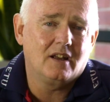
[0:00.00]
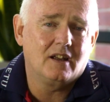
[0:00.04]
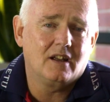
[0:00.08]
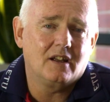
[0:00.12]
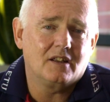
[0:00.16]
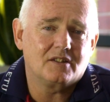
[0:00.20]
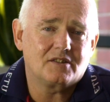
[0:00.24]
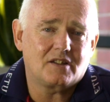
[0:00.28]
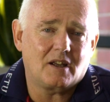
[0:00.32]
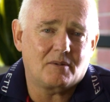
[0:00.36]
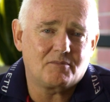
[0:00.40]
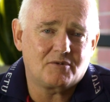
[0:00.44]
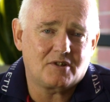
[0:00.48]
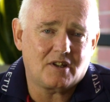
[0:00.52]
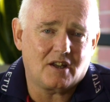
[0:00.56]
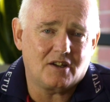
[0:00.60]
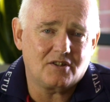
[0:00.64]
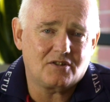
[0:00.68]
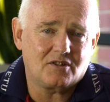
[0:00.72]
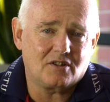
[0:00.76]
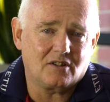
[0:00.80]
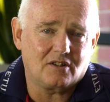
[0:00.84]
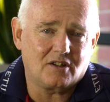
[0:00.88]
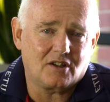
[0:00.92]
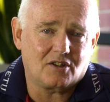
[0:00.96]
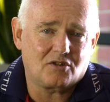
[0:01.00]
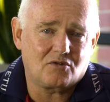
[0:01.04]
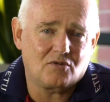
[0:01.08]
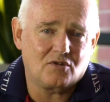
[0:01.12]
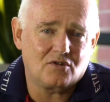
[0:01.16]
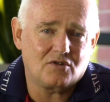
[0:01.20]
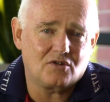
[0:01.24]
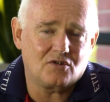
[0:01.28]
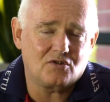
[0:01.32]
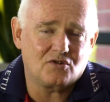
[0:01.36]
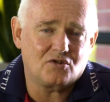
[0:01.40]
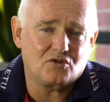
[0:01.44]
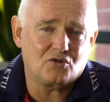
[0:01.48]
Substation
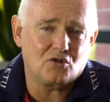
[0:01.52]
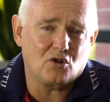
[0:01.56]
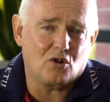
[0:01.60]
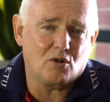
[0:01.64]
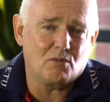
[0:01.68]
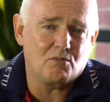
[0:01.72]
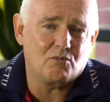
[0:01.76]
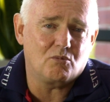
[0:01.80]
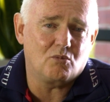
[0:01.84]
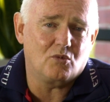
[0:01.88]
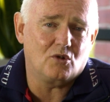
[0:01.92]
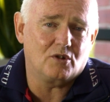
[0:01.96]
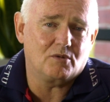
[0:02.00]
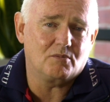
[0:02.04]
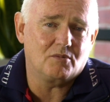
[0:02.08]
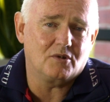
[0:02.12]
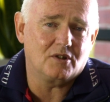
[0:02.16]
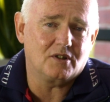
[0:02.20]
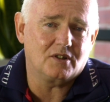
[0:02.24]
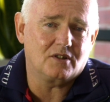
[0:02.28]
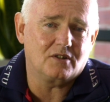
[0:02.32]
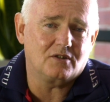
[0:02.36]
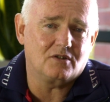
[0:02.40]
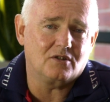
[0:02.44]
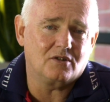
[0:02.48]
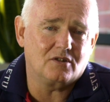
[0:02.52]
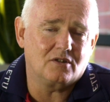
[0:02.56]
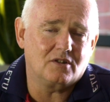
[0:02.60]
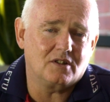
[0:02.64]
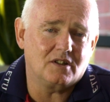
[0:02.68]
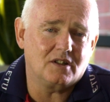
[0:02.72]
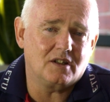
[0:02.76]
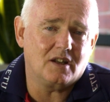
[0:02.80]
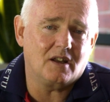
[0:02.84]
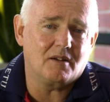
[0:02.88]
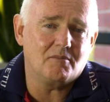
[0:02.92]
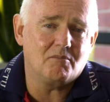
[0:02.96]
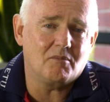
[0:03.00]
electrician's job would be to do
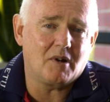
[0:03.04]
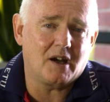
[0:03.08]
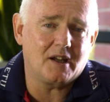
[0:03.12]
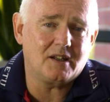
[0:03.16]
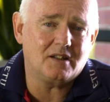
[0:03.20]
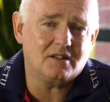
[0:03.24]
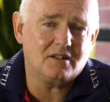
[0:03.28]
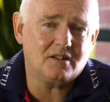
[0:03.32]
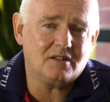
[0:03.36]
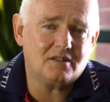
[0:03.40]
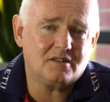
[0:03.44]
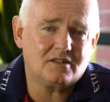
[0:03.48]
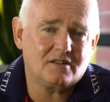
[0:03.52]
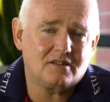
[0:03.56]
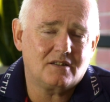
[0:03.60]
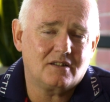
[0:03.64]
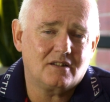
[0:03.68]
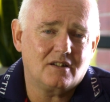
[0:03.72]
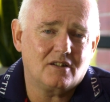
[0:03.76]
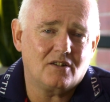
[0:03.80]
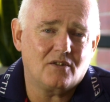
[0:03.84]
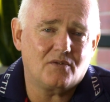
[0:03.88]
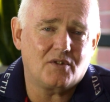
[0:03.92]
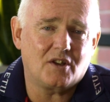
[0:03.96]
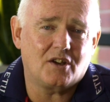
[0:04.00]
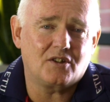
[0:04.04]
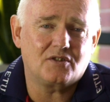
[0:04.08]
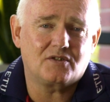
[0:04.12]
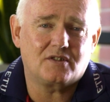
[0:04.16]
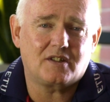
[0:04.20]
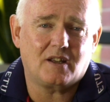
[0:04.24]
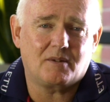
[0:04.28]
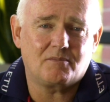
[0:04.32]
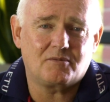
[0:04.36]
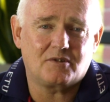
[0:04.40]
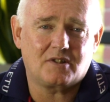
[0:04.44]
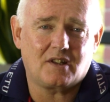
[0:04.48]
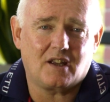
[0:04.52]
the maintenance of those
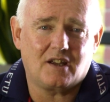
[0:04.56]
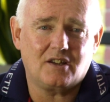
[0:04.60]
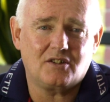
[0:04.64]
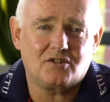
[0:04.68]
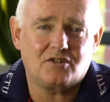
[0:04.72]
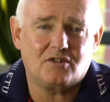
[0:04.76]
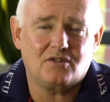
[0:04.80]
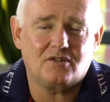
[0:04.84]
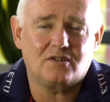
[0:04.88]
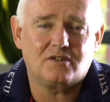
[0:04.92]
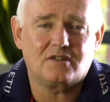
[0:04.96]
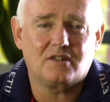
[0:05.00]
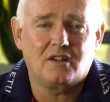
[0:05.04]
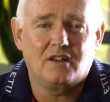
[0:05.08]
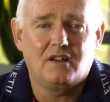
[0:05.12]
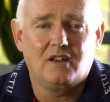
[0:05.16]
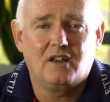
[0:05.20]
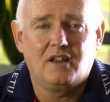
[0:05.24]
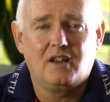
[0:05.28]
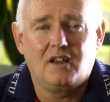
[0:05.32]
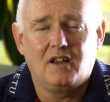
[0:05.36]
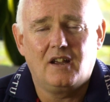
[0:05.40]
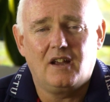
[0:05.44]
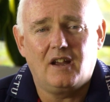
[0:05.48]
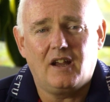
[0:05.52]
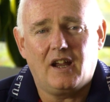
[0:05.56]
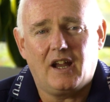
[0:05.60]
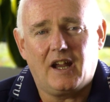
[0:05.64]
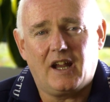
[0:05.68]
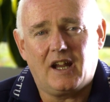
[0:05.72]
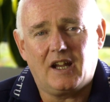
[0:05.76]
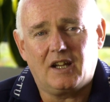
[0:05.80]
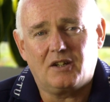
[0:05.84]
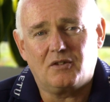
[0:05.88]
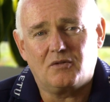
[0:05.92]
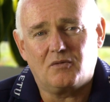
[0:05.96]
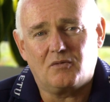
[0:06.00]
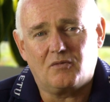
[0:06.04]
substations
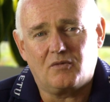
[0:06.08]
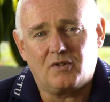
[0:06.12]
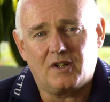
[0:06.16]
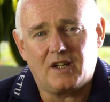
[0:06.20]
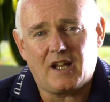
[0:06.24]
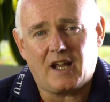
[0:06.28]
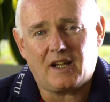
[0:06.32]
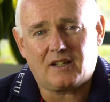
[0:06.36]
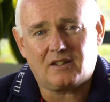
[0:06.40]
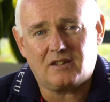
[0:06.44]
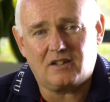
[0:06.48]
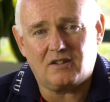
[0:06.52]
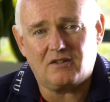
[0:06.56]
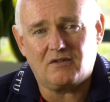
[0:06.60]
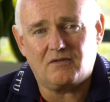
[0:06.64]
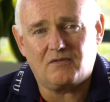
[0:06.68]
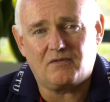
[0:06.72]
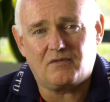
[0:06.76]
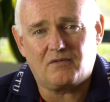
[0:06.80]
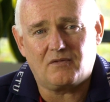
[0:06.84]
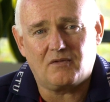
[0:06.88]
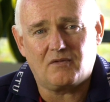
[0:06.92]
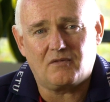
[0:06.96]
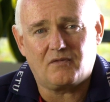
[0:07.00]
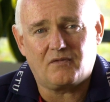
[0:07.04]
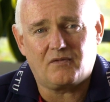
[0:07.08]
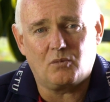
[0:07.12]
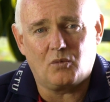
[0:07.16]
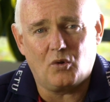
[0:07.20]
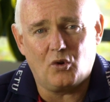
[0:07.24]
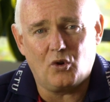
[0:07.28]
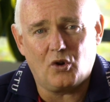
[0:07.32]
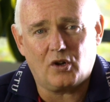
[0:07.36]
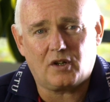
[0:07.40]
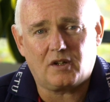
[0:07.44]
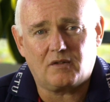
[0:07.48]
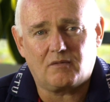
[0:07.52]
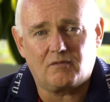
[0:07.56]
and reactive
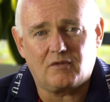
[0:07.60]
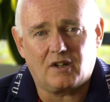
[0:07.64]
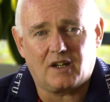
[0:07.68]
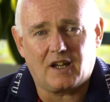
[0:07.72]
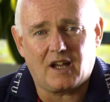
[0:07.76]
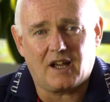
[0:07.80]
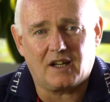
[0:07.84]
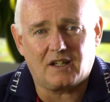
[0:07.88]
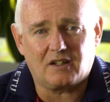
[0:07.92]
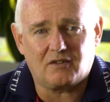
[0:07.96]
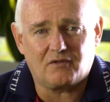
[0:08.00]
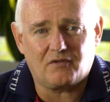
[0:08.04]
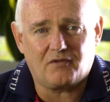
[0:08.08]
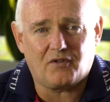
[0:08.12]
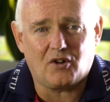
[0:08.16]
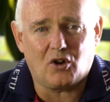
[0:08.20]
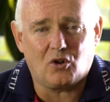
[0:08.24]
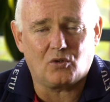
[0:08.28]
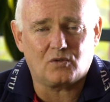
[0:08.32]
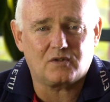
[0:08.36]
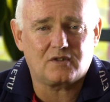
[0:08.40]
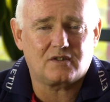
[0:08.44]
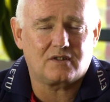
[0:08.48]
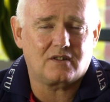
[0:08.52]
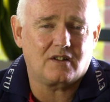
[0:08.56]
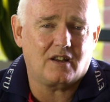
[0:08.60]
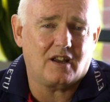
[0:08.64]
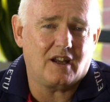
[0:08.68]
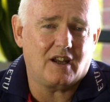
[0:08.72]
work regarding faults